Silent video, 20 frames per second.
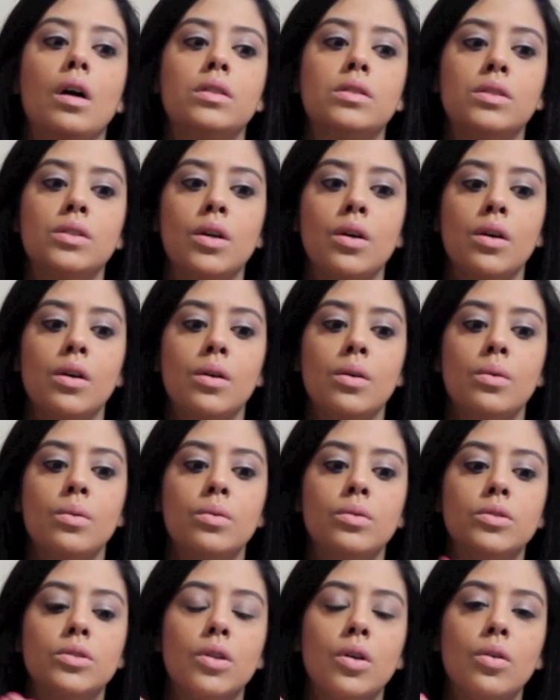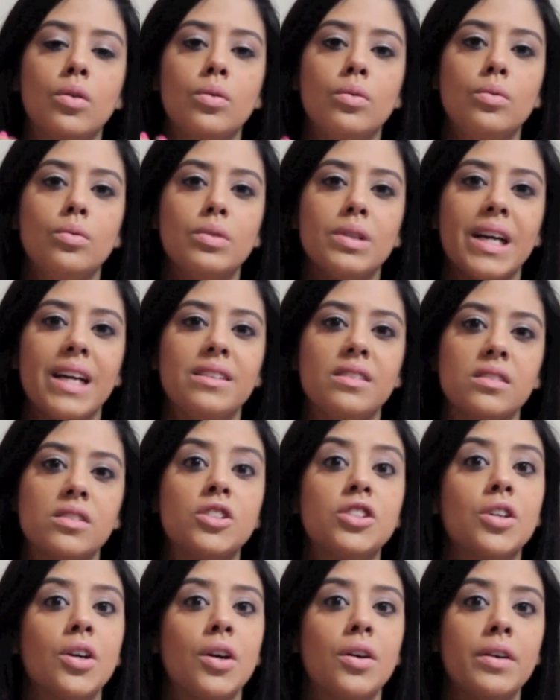so don't get
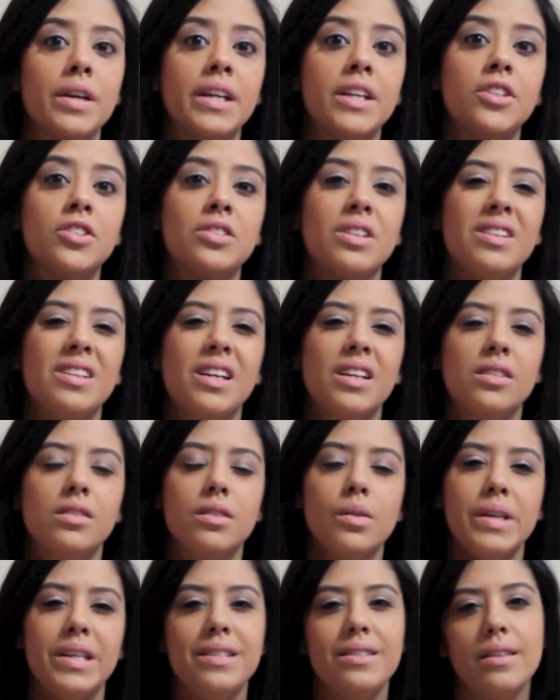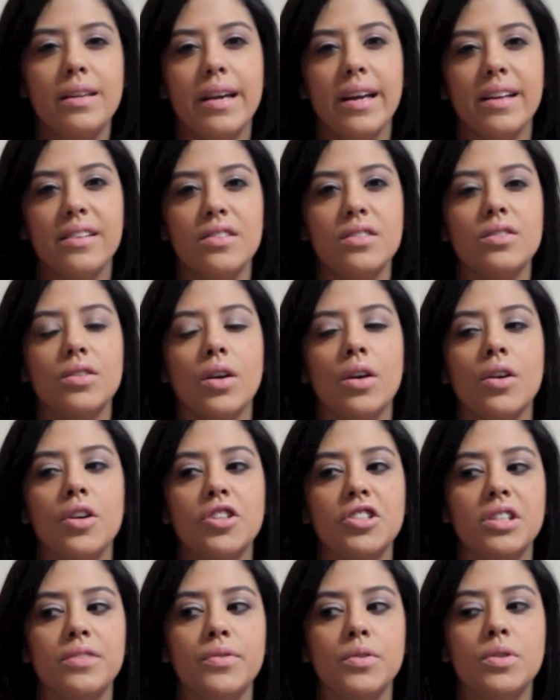discouraged. I think it's so easy to get
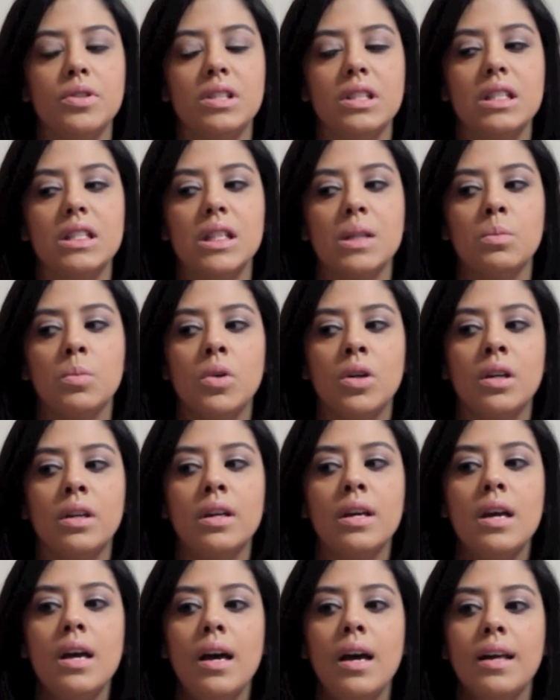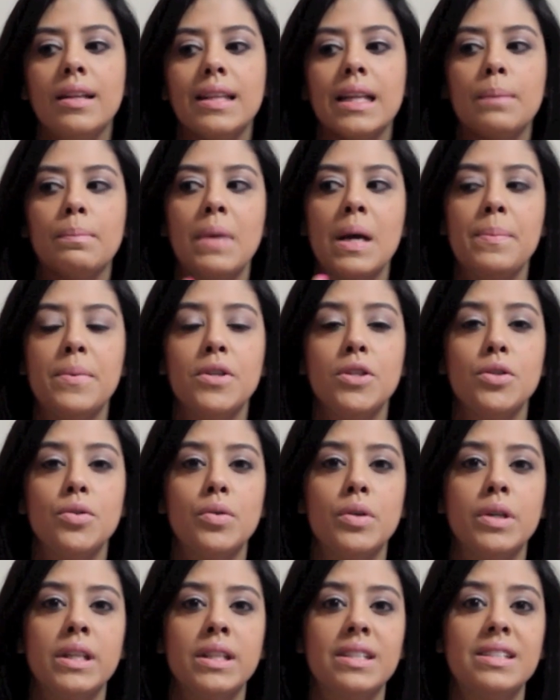discouraged if you see someone that might be
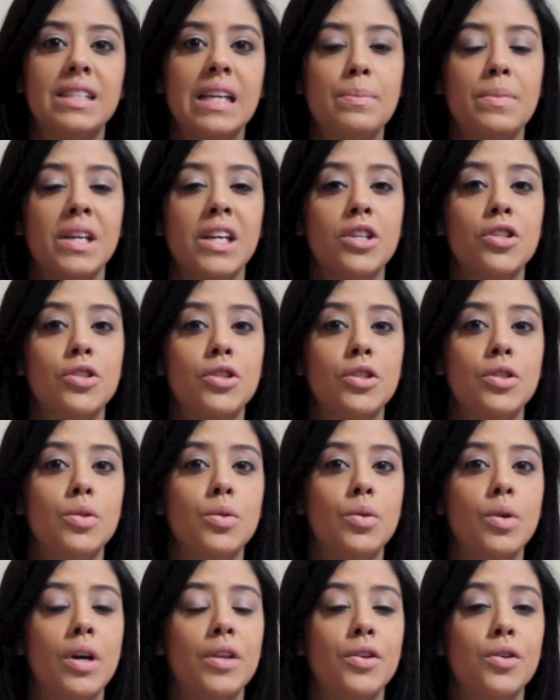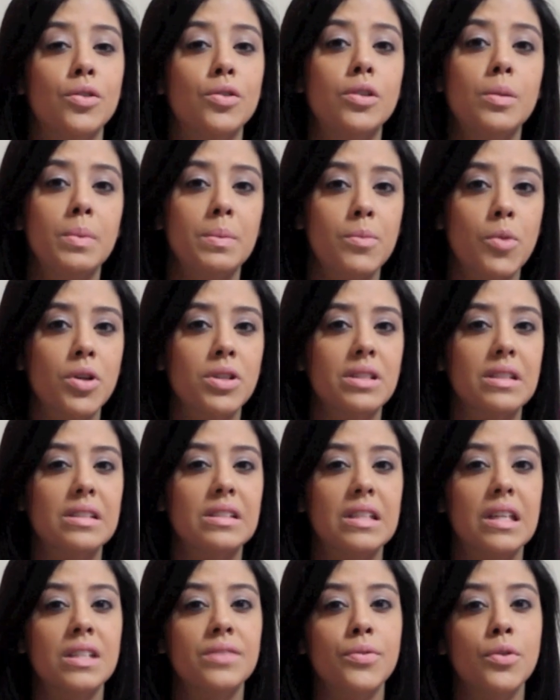doing the same thing as you and they're a little bit more
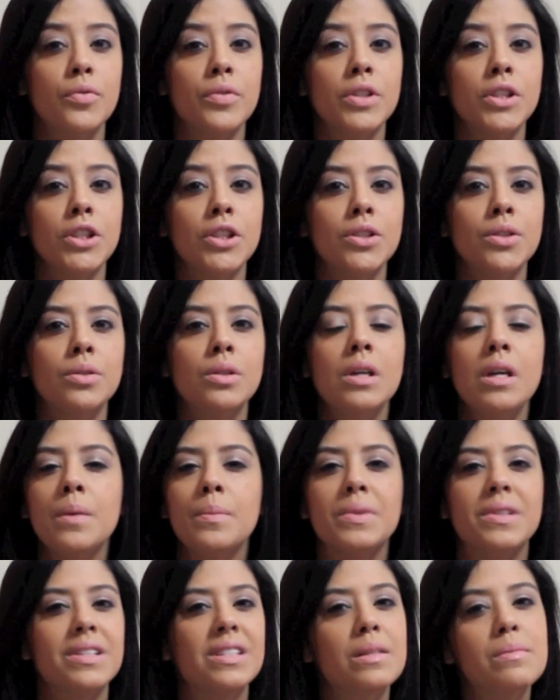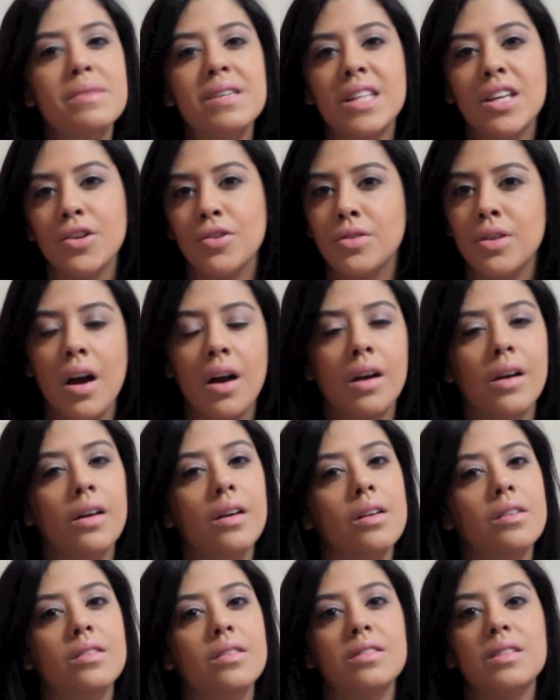successful than you. It doesn't mean that you're not
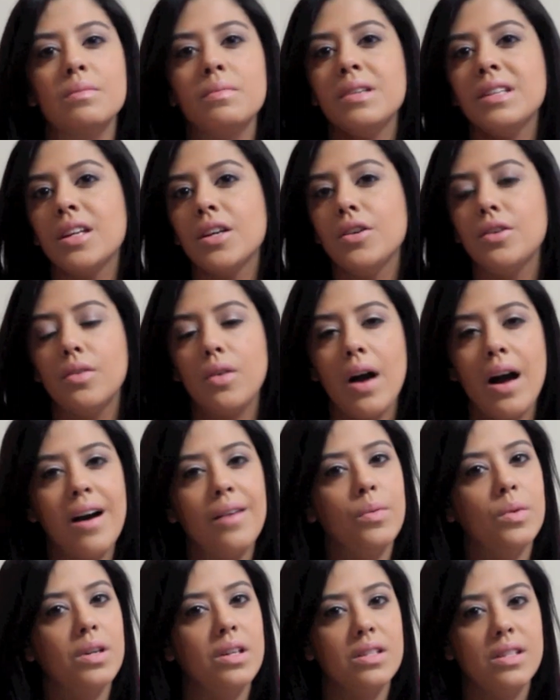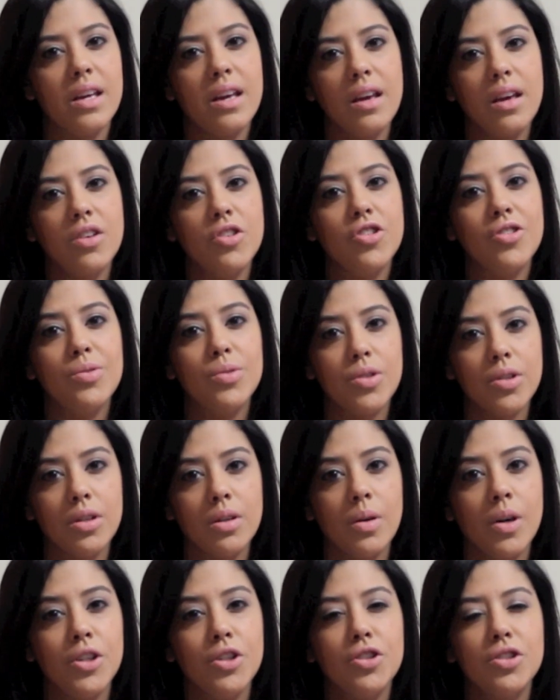good. It doesn't mean that you don't have what it takes. You
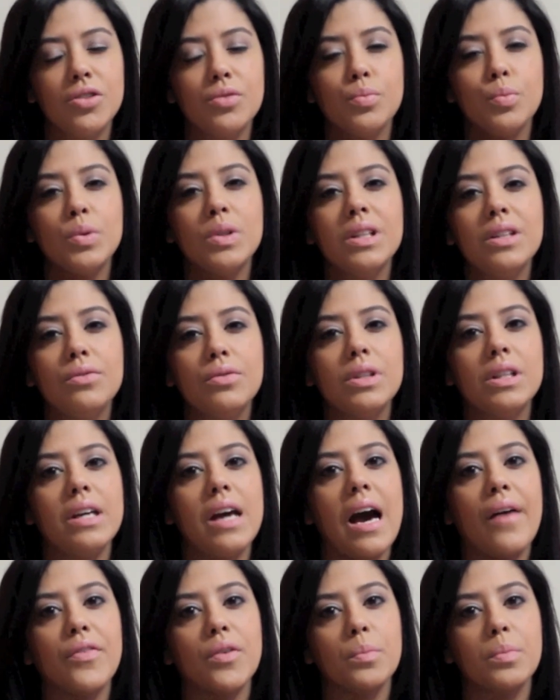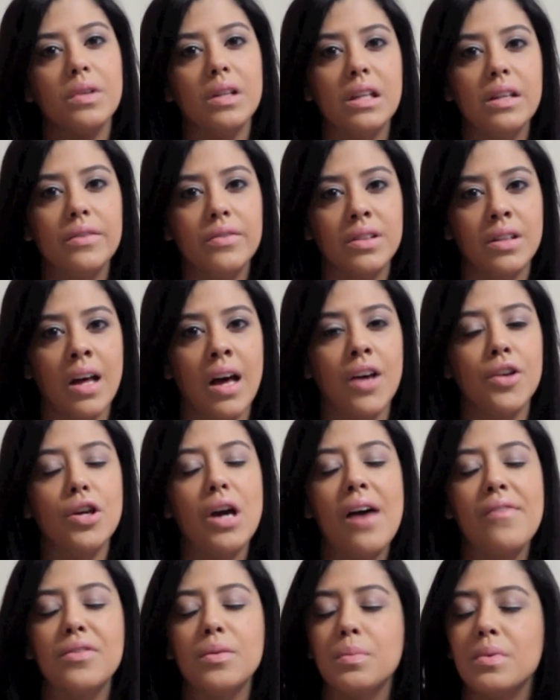do, and you just really, really have to believe in that.
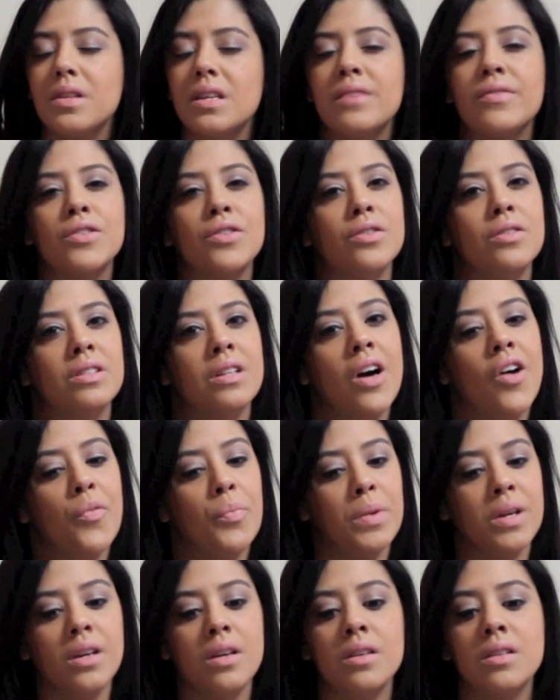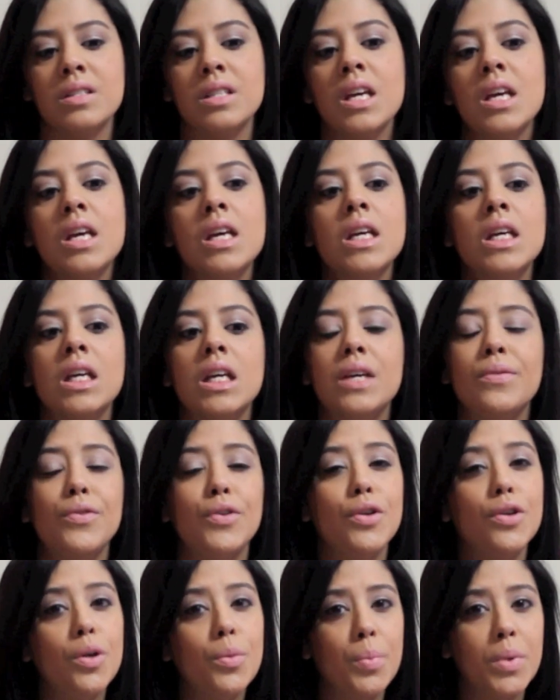You have to believe in yourself, because if
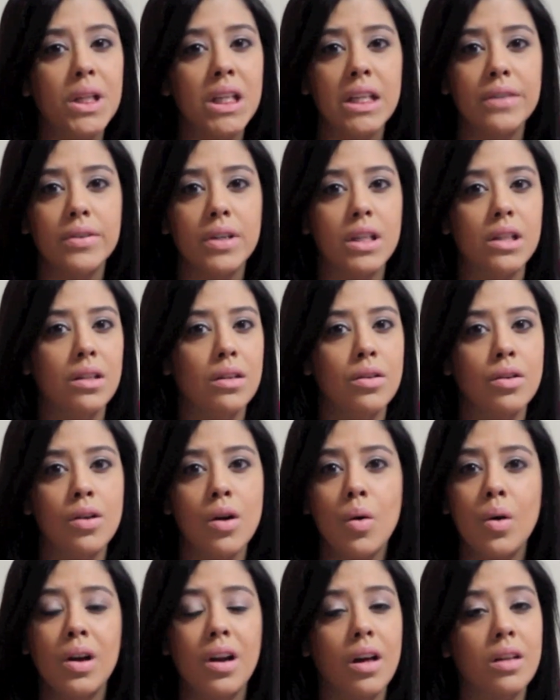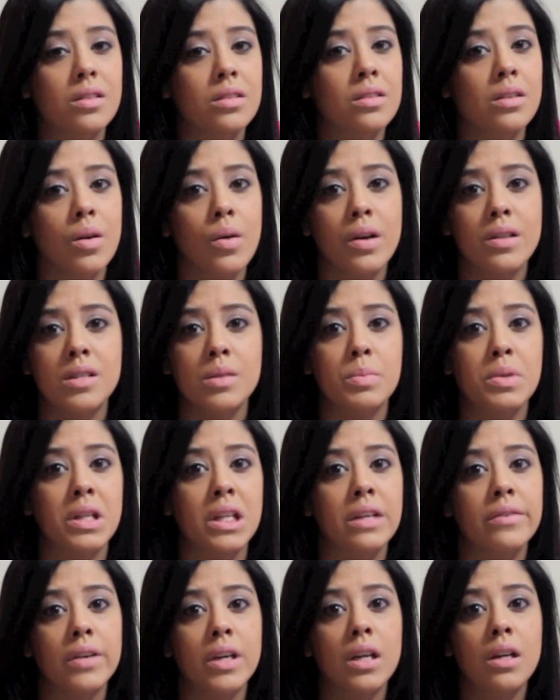you don't believe it, then no one else is going to
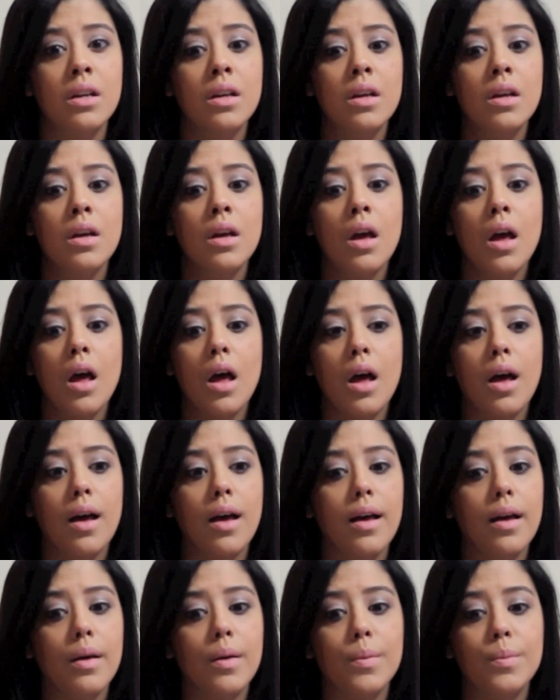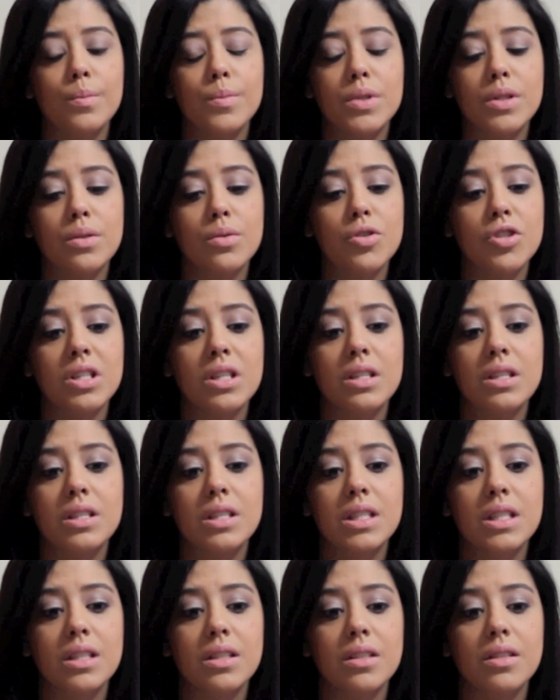believe it. So
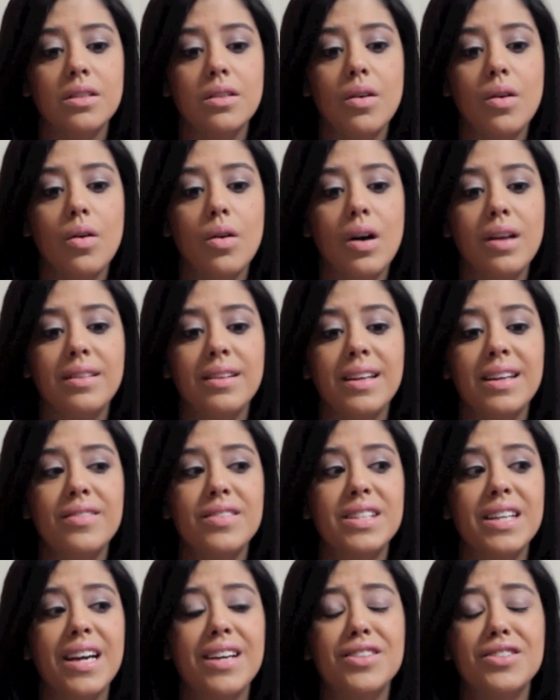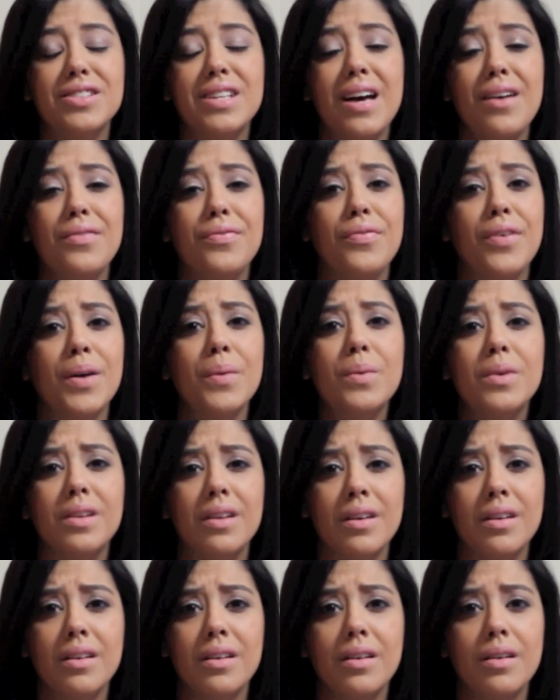just, you know, at the end of the day, and just have fun
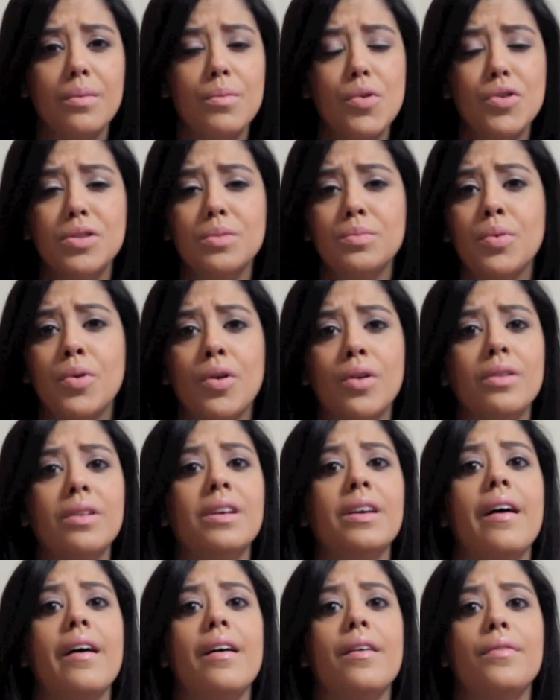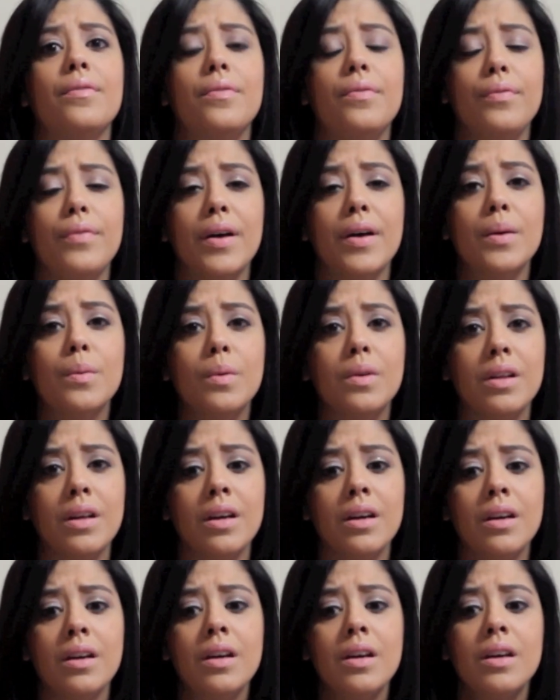with it. Most importantly, have fun with
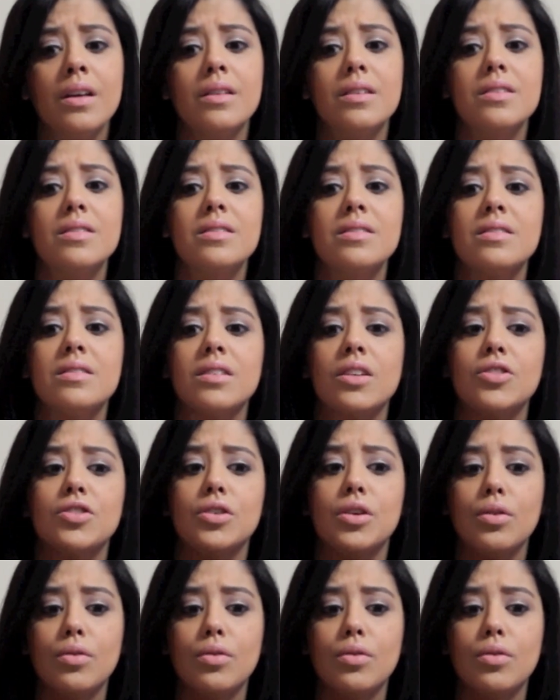it. This is such a